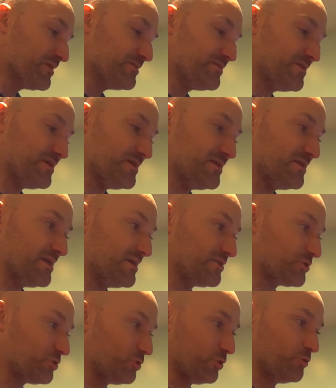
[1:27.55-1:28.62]
the
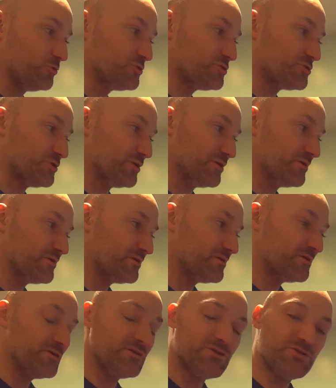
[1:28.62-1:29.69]
enclosure,
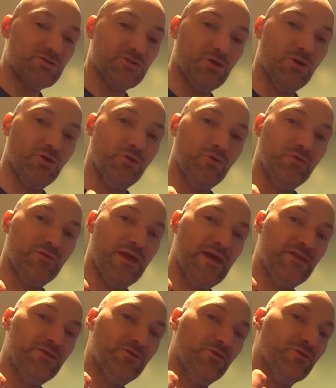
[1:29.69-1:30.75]
so
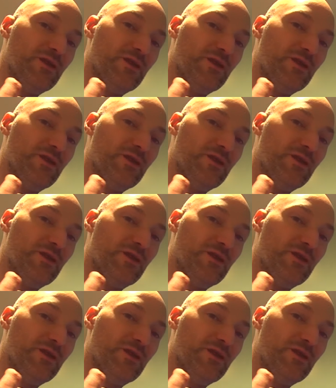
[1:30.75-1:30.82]
that you don't